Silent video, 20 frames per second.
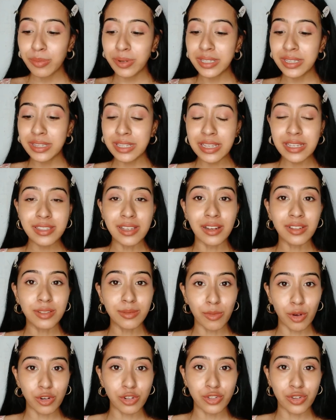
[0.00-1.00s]
but these are the
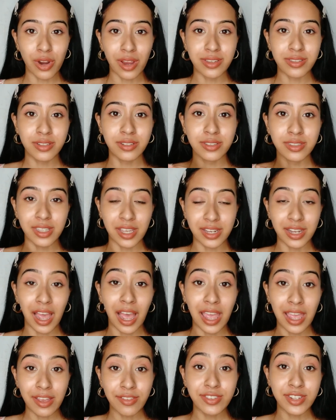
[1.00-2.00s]
moisturizers that
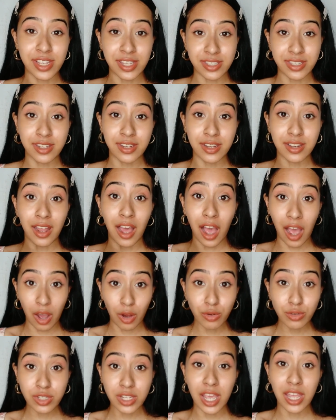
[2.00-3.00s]
I have tested
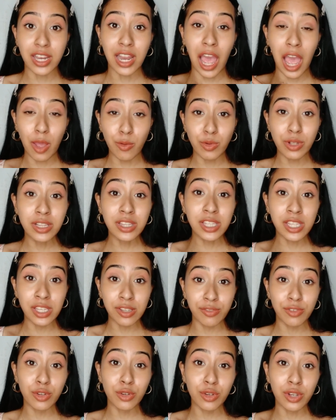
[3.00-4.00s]
out, and I will
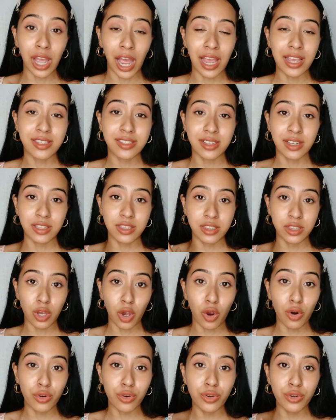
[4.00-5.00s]
give you guys a
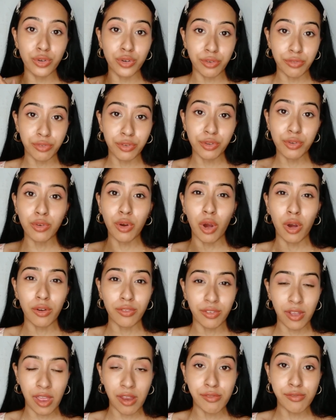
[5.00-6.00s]
thorough review
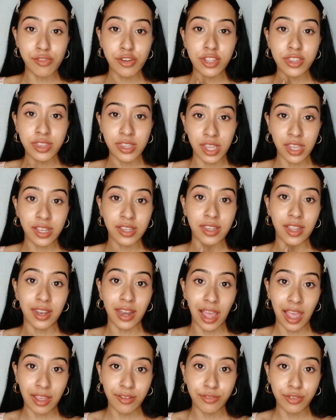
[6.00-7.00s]
of everything
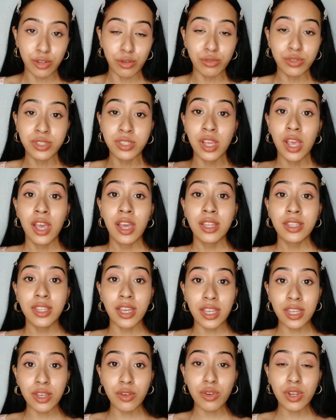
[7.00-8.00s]
that I have used,
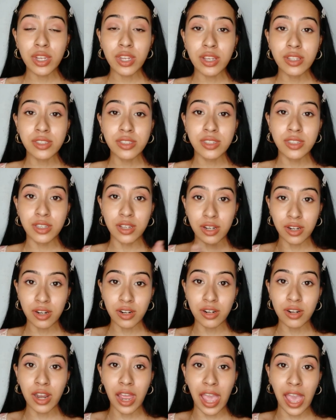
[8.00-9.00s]
the ingredients
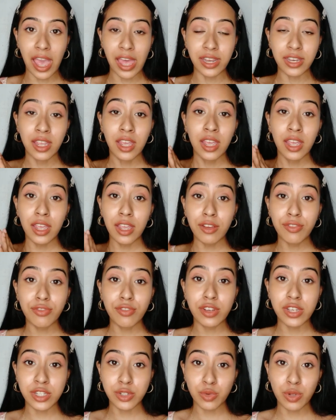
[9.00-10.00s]
here, and if
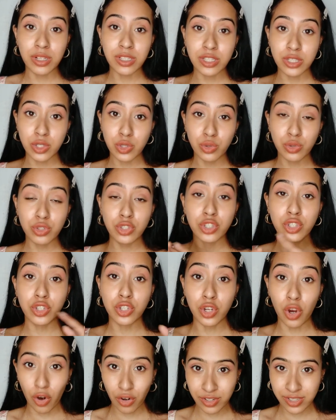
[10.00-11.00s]
it will suit you
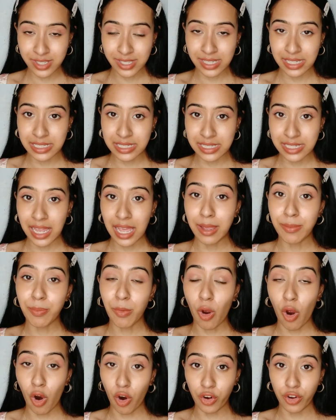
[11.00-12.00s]
your skin type
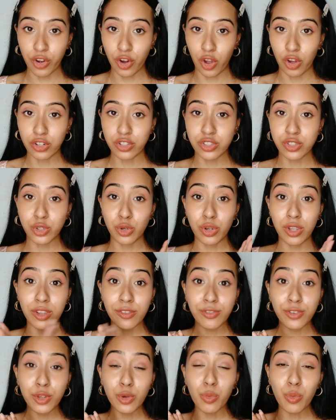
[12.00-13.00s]
or not. So
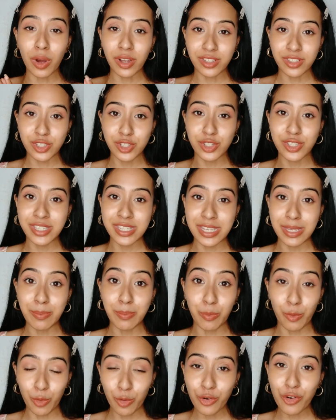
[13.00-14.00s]
if you want to see
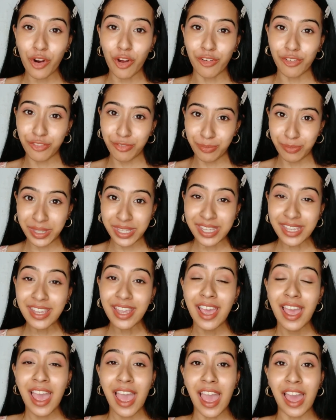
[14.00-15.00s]
more of
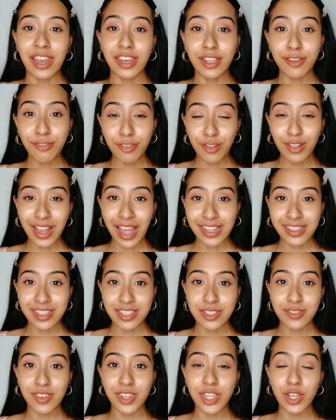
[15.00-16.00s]
me, and if you like
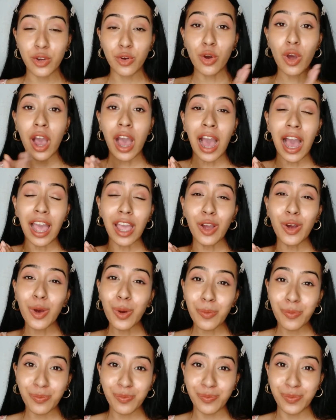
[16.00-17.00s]
this video, I
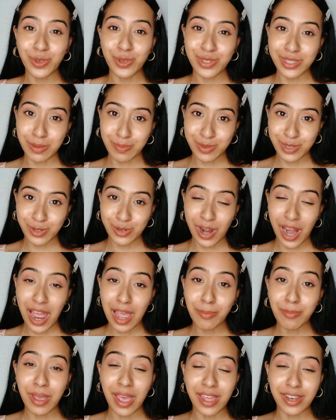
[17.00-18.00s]
hope you
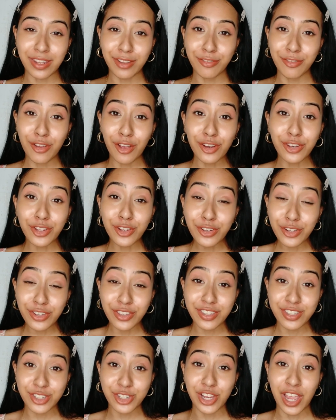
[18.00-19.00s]
subscribe, and if you are new to
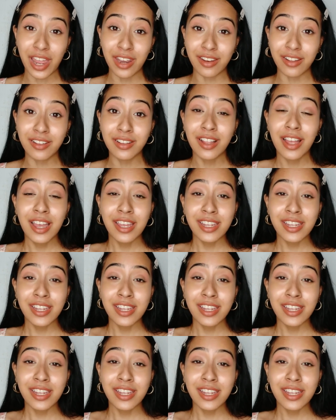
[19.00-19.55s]
this channel,